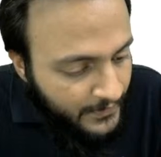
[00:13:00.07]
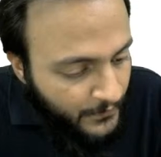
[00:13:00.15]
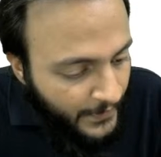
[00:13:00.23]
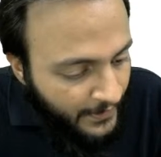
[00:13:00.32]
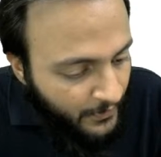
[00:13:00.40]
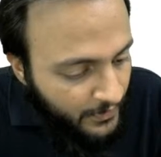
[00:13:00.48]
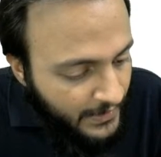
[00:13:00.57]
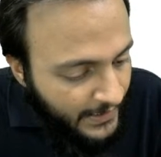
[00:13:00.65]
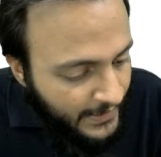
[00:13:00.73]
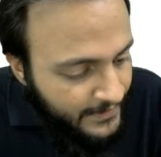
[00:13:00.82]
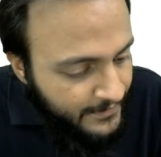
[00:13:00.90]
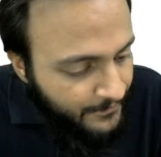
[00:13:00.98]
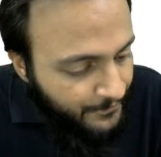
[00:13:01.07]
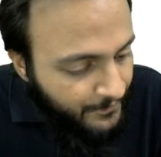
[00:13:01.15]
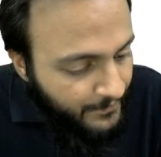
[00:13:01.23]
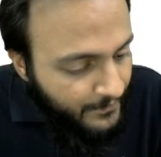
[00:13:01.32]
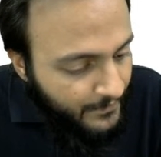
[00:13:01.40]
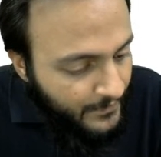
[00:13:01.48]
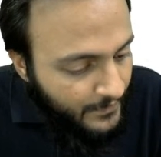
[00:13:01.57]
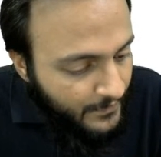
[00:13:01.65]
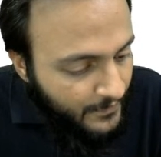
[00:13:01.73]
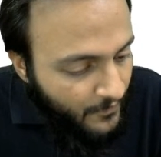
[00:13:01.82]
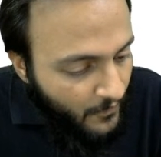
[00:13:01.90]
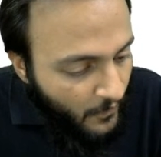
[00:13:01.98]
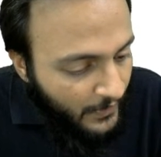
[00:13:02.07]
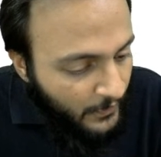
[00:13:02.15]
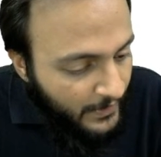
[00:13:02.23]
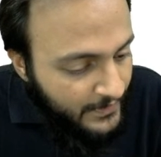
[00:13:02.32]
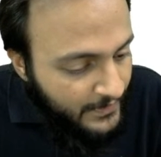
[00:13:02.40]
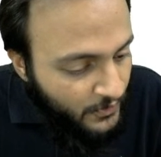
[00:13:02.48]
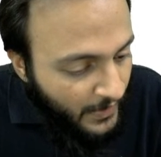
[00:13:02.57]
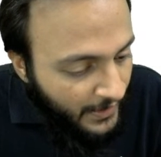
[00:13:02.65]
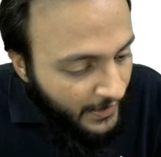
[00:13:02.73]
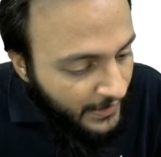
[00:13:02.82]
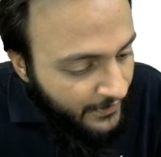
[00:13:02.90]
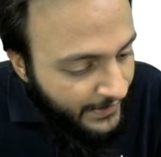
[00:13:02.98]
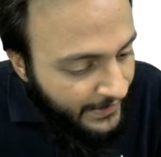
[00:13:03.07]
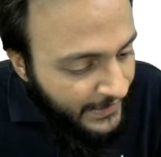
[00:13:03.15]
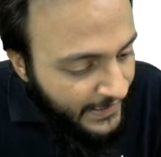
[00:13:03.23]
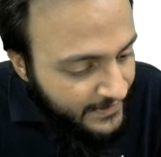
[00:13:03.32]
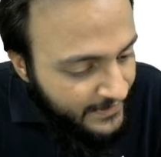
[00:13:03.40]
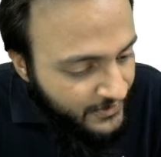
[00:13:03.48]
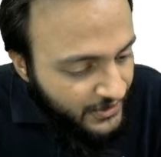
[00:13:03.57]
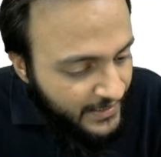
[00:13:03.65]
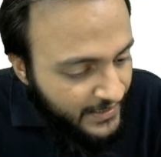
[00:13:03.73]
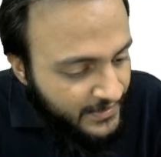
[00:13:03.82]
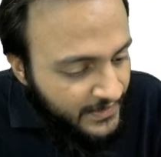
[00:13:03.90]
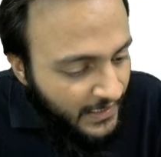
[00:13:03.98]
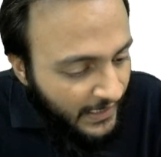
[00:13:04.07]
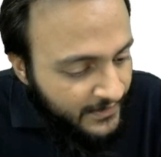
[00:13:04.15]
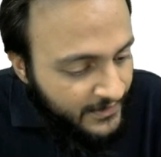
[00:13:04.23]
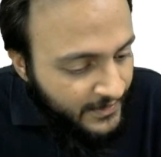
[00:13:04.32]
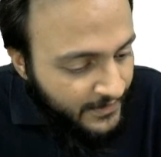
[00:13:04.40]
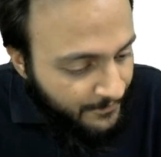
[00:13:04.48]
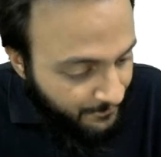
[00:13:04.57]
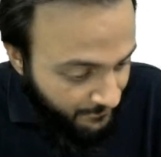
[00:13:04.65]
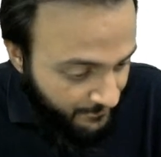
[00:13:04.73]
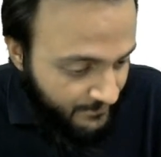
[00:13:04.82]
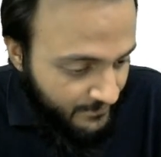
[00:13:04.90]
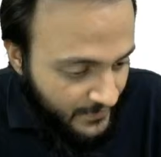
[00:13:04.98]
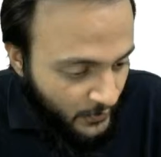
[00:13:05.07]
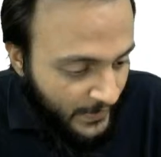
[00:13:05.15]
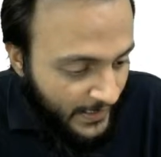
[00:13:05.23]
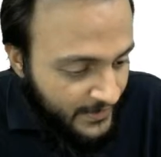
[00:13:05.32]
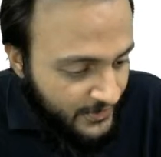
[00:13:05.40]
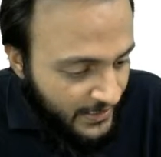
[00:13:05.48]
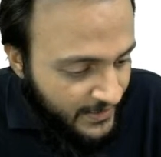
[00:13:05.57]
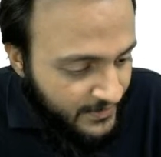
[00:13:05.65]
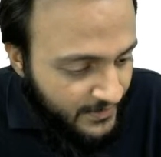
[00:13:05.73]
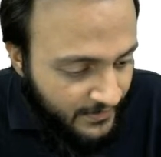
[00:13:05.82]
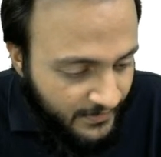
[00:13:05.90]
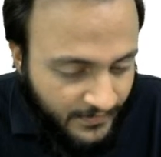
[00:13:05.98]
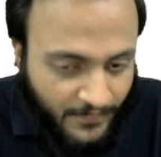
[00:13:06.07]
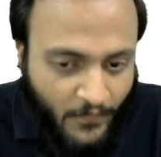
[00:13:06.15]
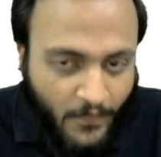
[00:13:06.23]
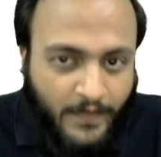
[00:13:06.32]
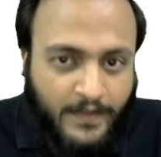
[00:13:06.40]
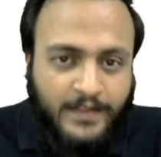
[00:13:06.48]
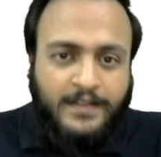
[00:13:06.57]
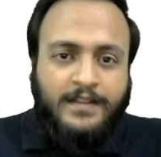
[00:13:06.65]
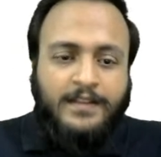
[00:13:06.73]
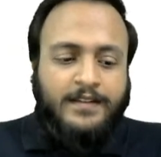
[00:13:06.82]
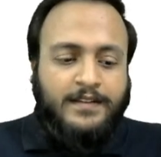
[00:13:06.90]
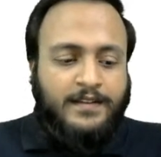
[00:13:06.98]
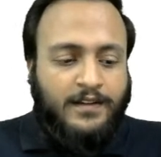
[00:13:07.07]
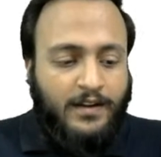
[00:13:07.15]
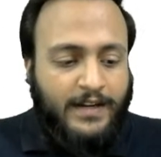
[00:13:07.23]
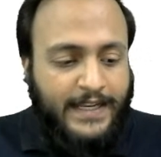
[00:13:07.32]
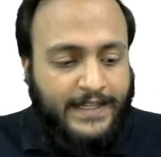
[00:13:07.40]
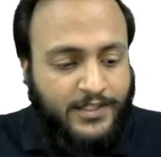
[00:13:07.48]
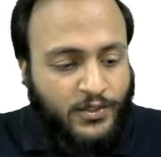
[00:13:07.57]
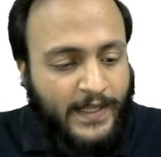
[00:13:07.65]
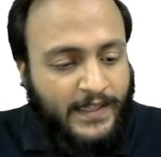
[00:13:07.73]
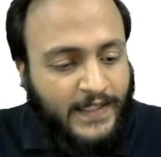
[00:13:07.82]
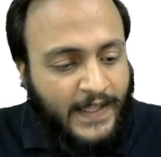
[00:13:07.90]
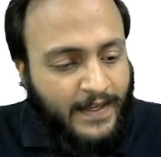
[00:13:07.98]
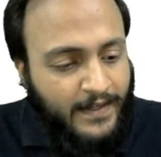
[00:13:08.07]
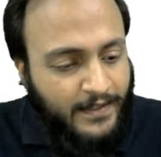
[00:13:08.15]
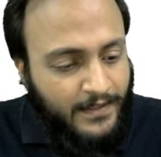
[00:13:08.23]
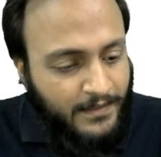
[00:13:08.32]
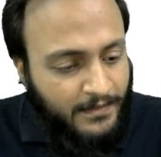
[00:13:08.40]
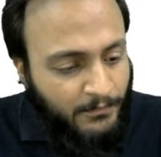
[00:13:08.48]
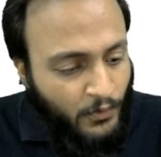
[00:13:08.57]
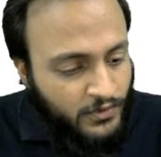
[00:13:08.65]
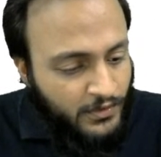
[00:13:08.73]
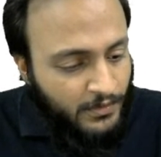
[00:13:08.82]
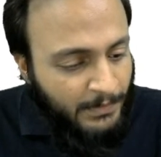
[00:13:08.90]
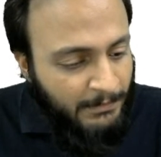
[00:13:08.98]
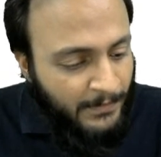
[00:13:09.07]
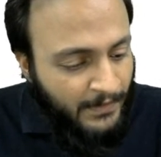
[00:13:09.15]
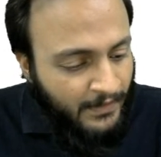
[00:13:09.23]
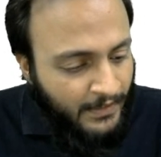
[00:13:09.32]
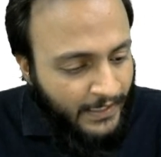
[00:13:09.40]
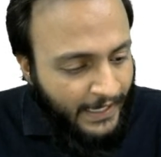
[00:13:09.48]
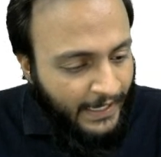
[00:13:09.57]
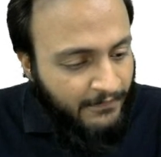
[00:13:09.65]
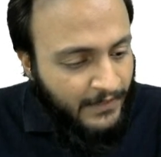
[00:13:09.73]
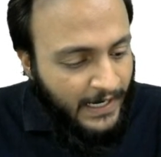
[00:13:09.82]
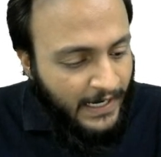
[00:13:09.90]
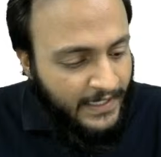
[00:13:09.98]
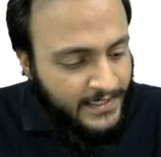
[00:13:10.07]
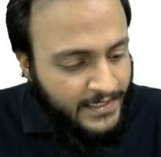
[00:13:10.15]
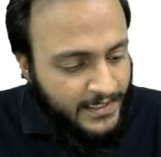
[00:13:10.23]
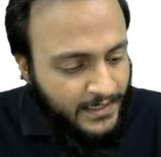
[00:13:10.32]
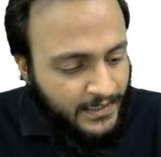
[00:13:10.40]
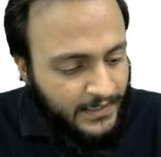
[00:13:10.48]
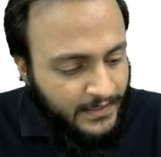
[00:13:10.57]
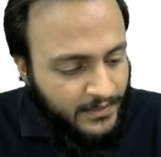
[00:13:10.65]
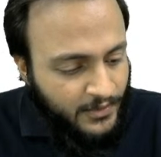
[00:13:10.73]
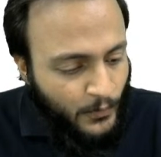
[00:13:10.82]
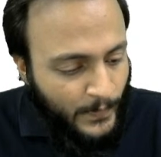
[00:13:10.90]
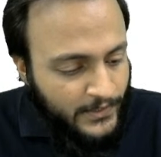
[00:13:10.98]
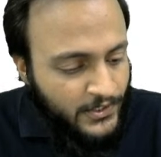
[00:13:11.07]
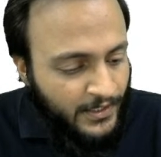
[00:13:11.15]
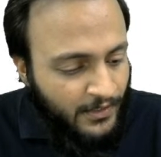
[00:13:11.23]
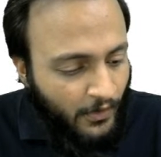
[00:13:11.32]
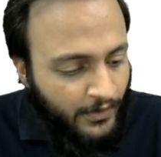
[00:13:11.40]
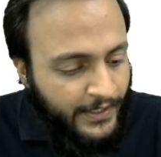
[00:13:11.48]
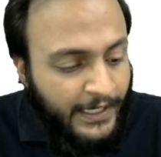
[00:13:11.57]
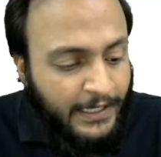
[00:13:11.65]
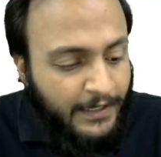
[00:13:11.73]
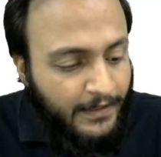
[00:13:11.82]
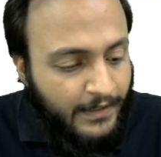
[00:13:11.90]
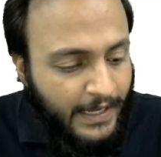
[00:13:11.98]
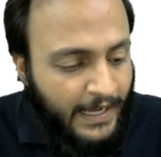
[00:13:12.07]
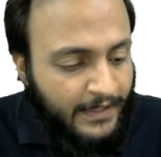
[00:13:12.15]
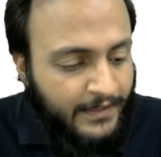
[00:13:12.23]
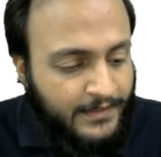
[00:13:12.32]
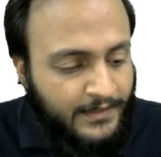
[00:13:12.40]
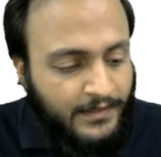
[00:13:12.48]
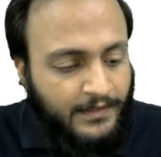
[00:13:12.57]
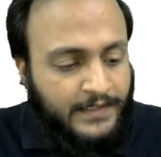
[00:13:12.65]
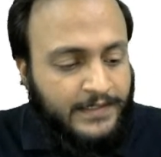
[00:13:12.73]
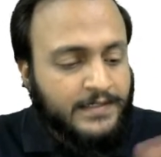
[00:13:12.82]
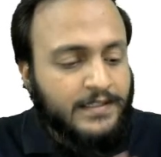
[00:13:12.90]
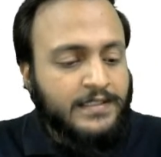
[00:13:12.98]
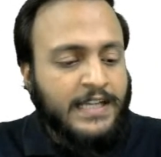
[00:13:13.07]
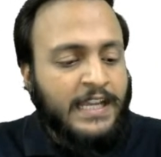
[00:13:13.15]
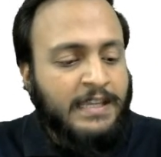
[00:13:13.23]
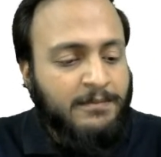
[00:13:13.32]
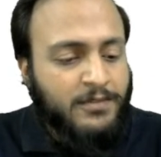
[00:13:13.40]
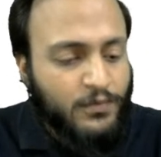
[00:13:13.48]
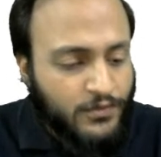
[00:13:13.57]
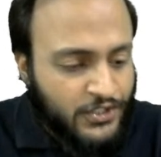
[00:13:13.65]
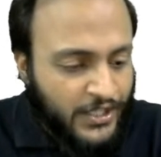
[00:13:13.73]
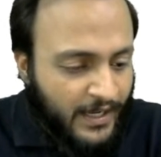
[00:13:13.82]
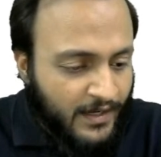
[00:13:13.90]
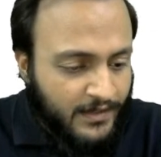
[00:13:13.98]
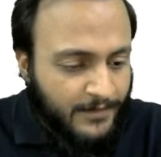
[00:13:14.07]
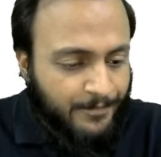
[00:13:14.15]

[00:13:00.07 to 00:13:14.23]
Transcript: very good, guys. Okay. So Anil Reddy has changed the answer. You can change. All right. So I think most of the people have answered this question already, and this is the time to check